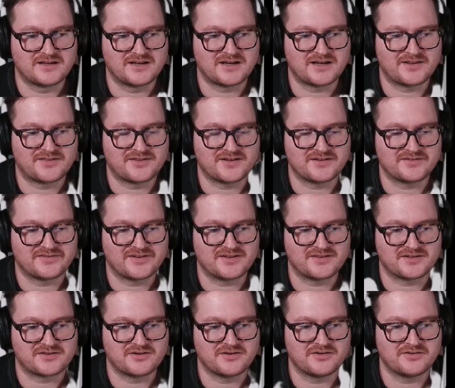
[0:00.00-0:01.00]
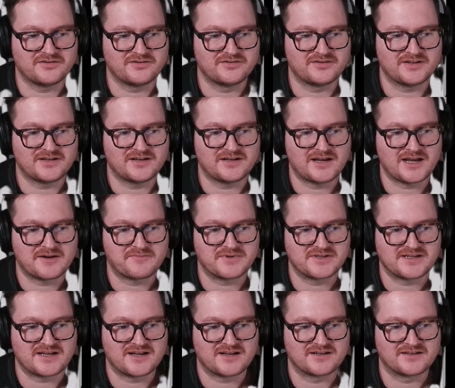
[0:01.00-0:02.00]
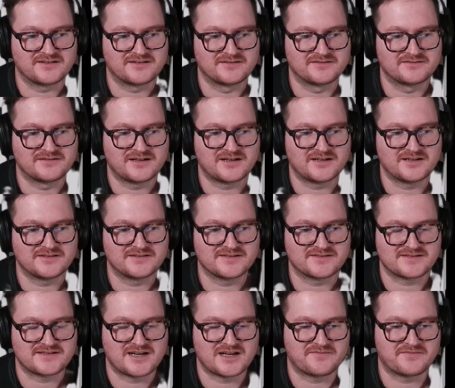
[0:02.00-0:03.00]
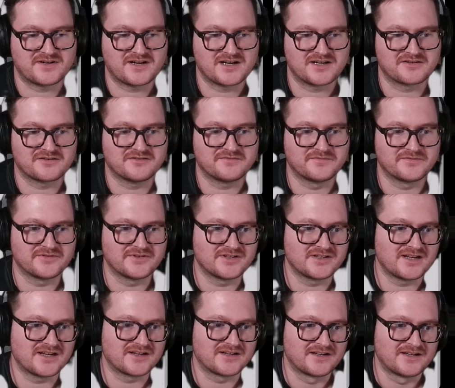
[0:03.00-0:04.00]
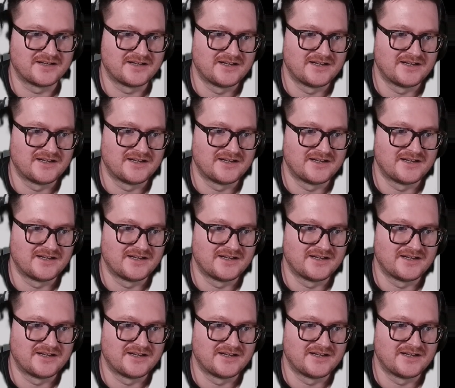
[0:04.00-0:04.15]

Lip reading: things like the habitat doesn't have an icon for it yet.